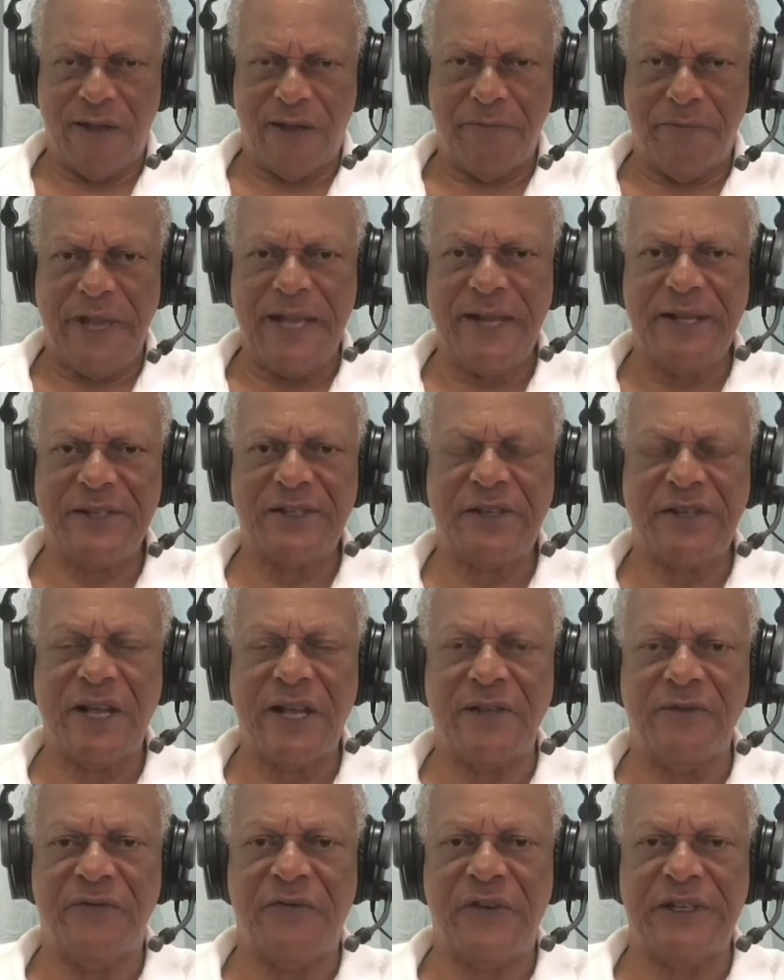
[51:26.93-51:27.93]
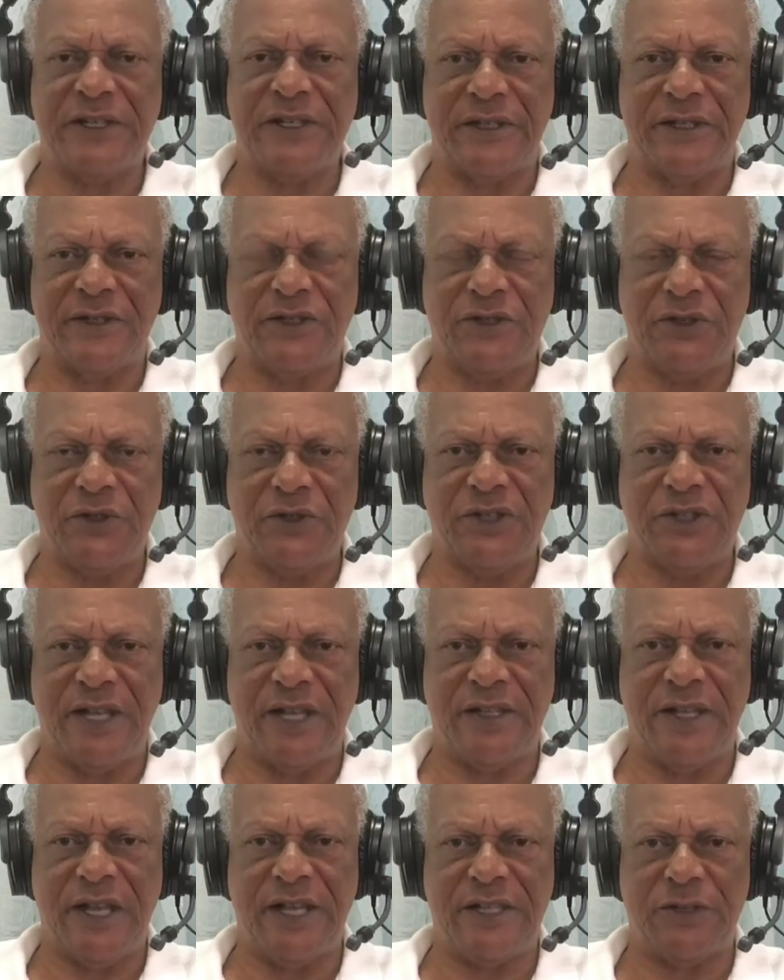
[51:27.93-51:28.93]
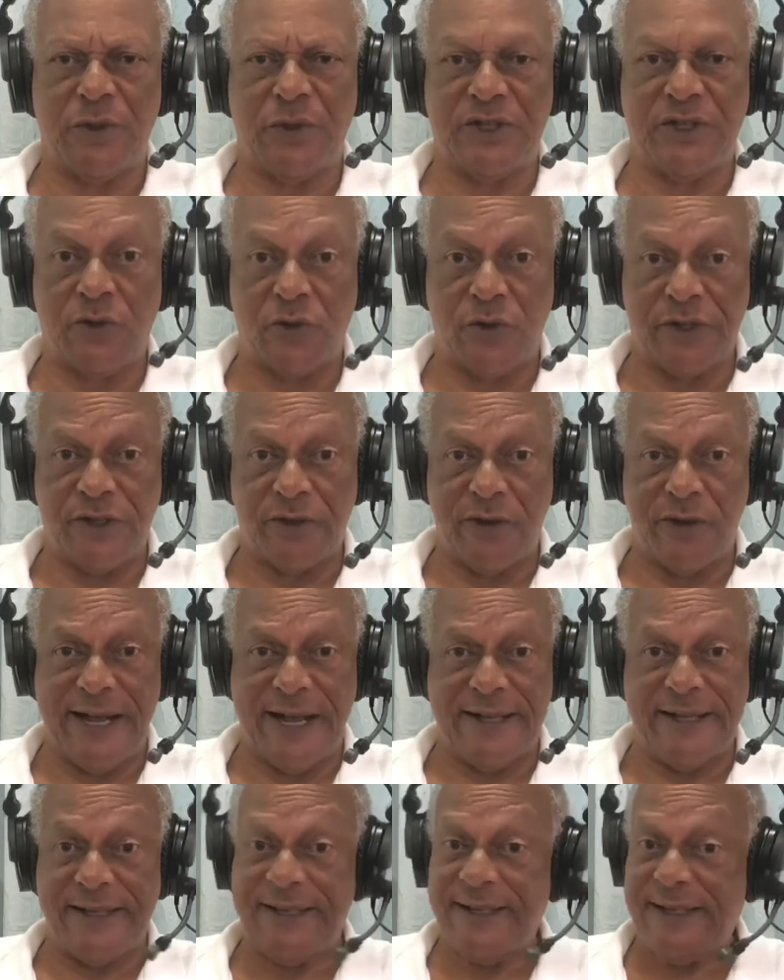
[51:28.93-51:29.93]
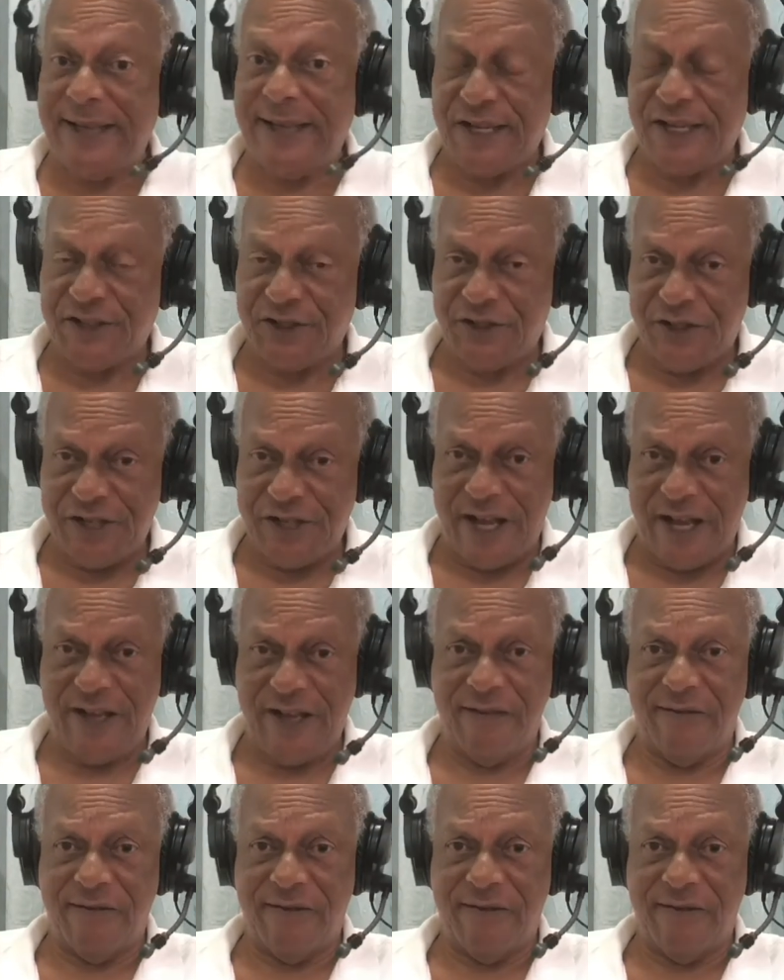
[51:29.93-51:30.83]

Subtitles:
made his second visit to Sundays with George Grant yesterday